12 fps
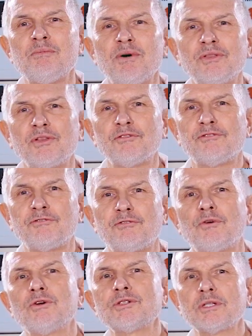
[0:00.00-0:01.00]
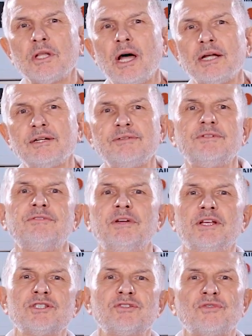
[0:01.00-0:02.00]
but the first line of
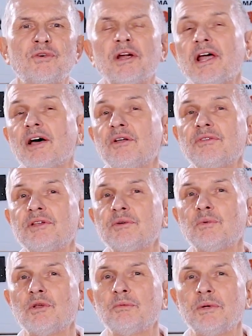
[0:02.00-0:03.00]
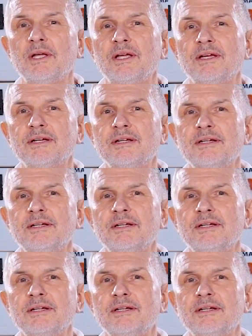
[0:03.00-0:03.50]
defense for health and well-being.